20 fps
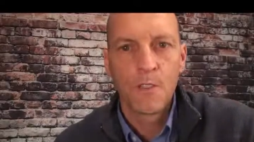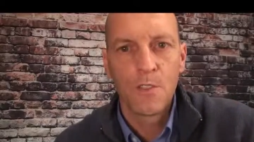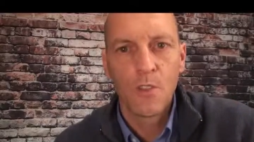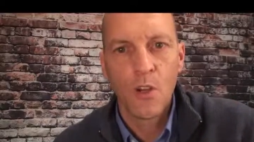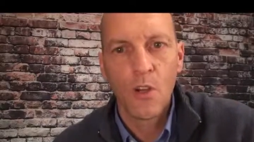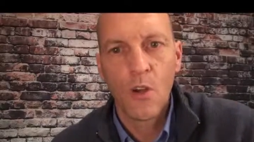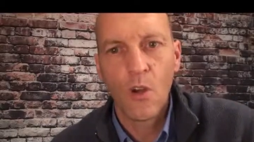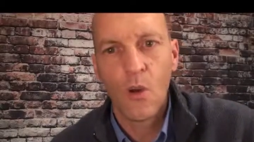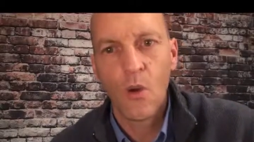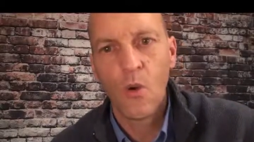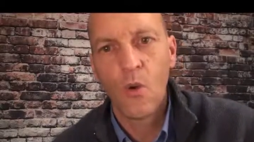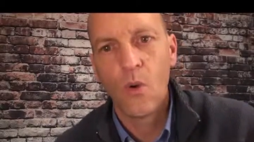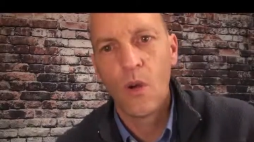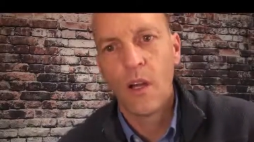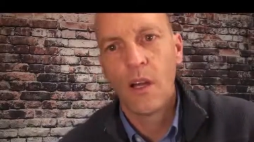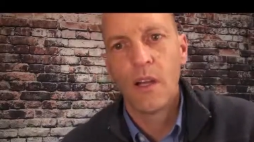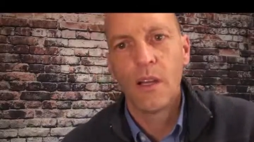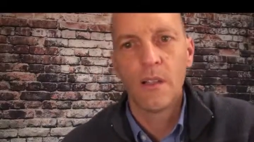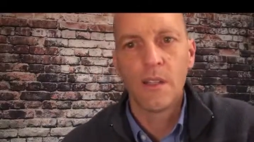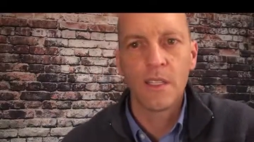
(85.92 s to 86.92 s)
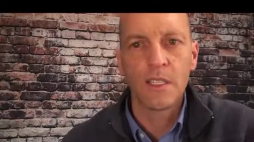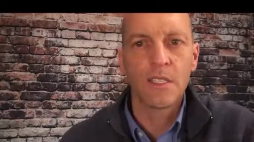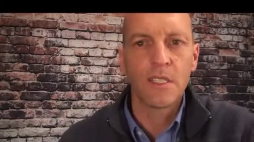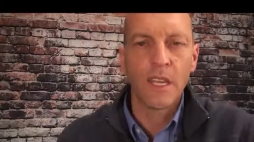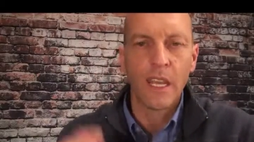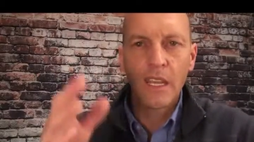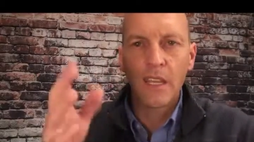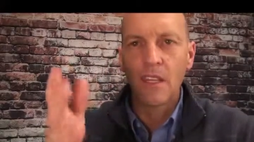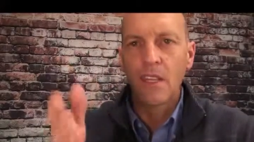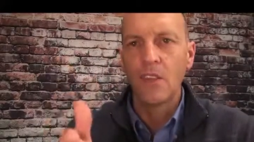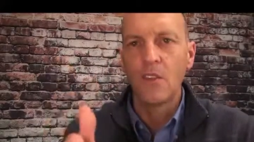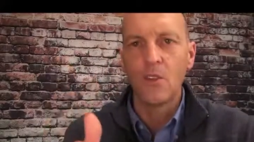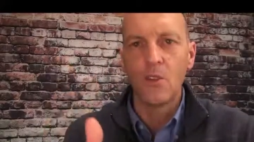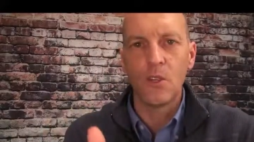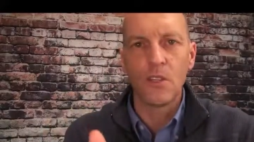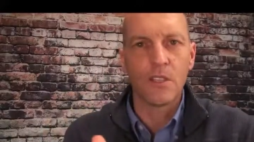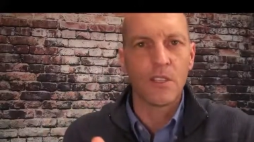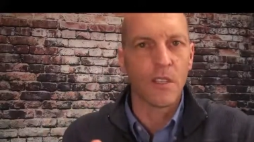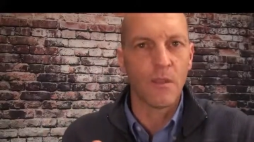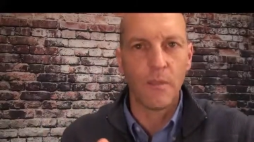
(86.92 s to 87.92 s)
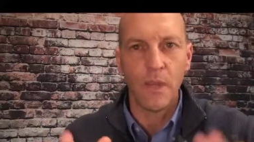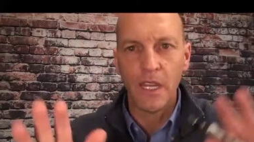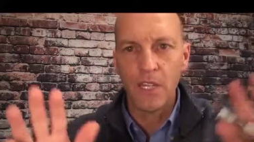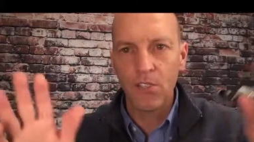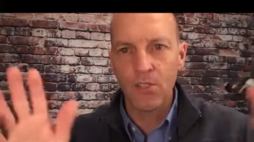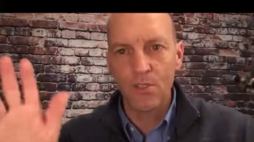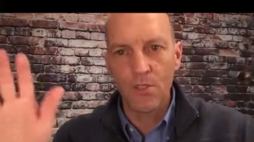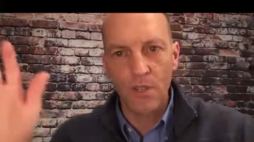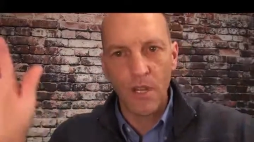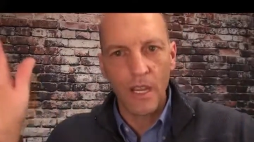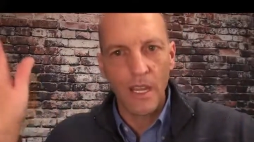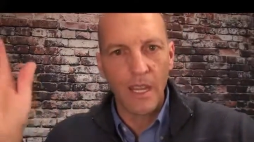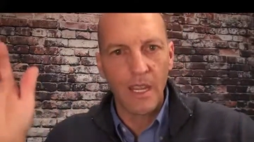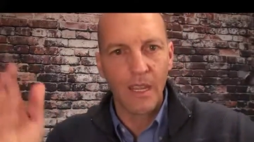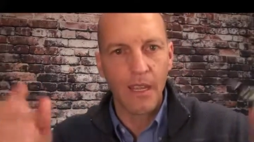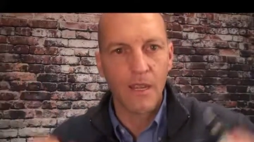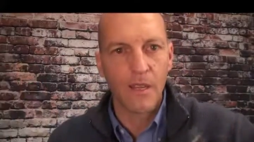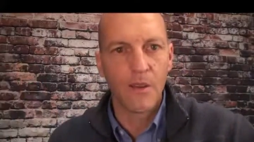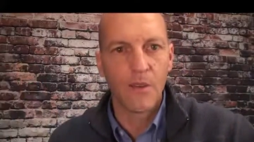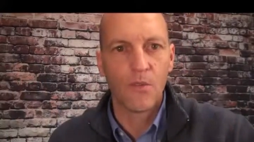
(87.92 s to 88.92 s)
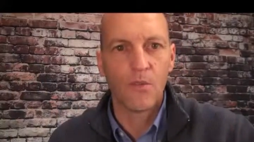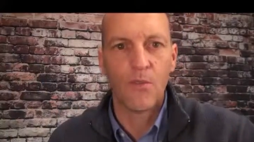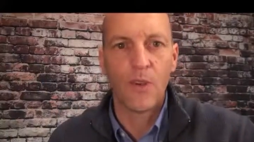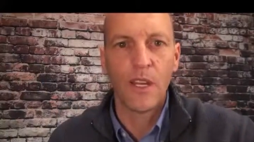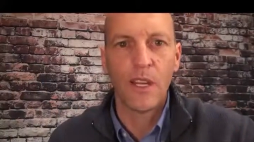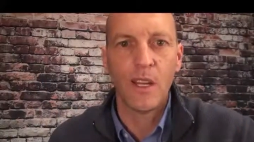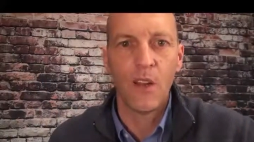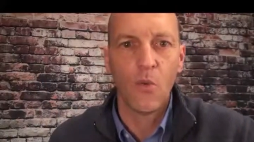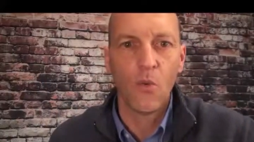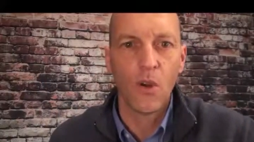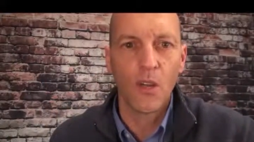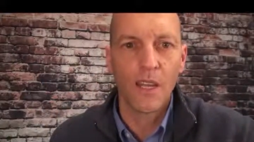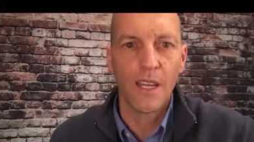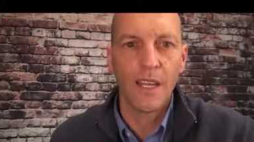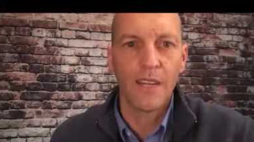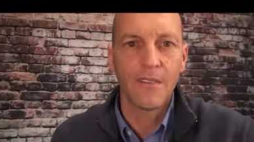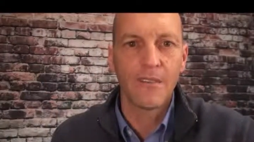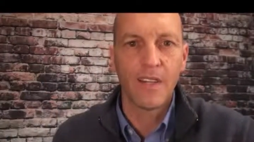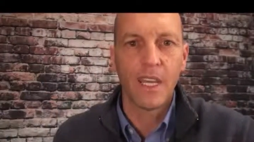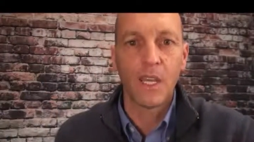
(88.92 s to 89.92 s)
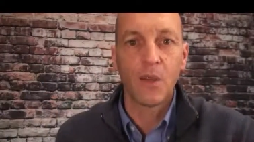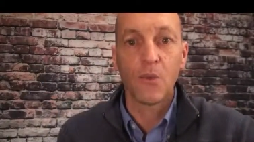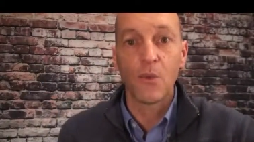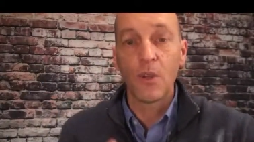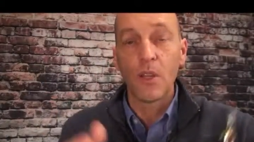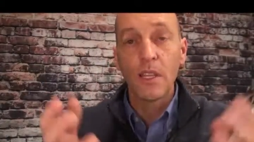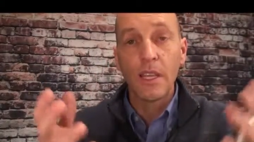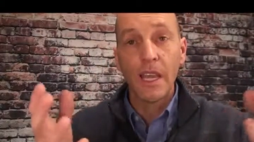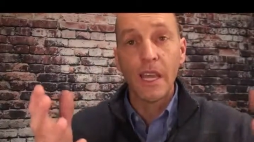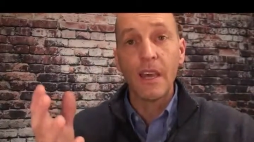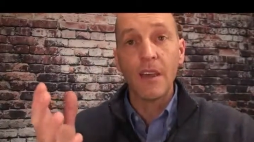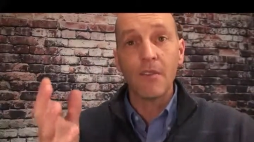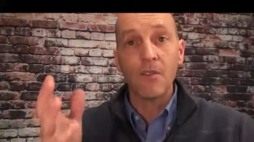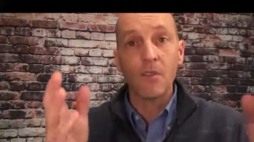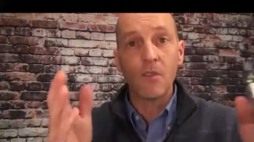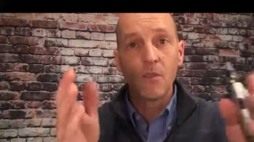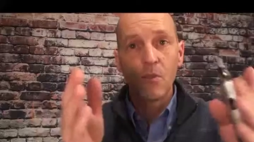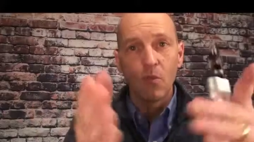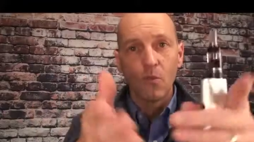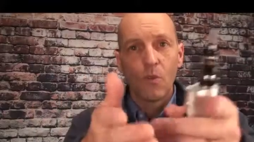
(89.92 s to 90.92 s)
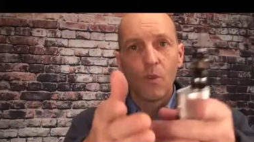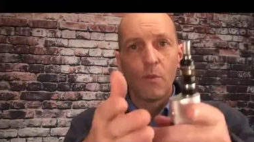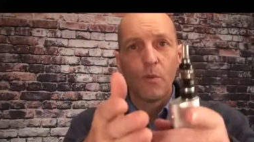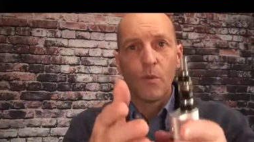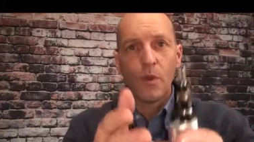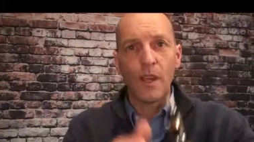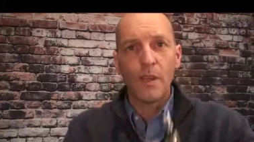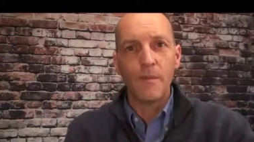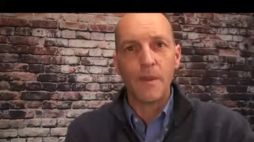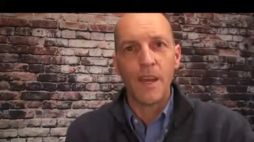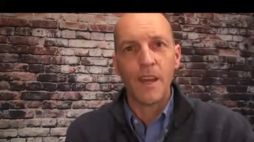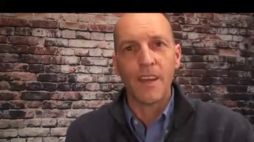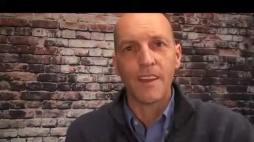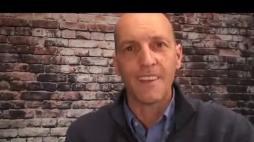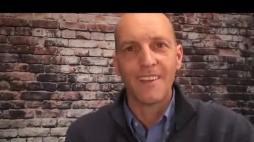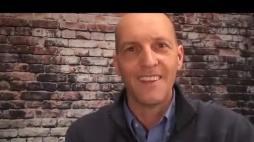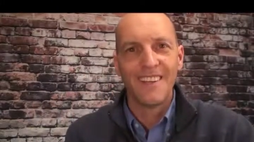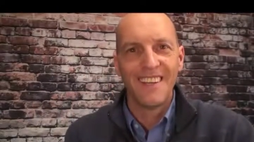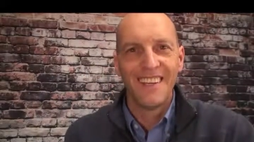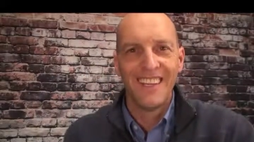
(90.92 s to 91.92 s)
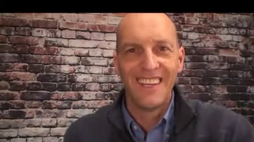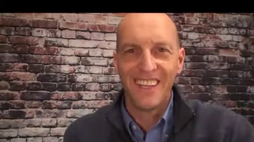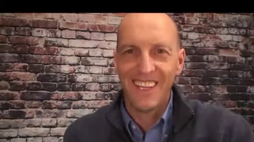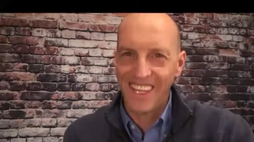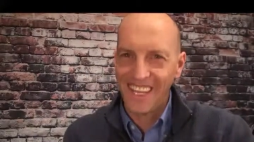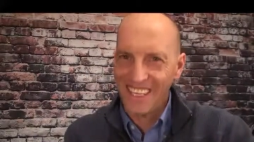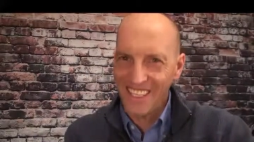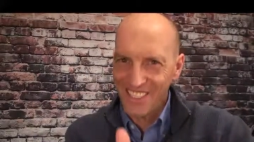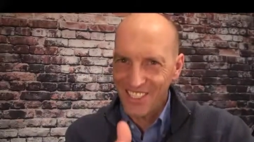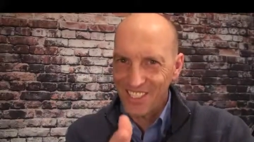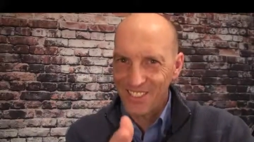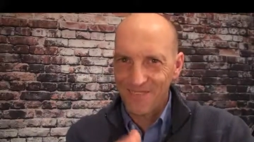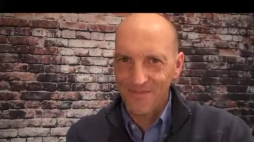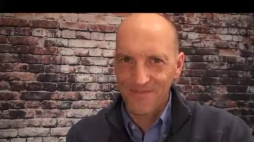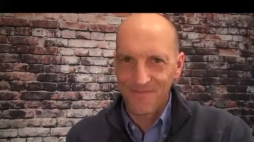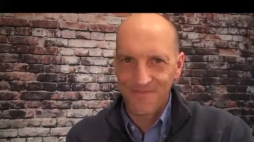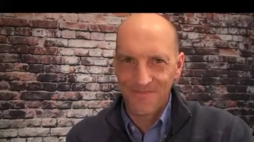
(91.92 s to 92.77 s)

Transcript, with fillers: So uh, let's take the unit to the bench and find out what kind of tank we really have. We'll be right back. Hey, thanks.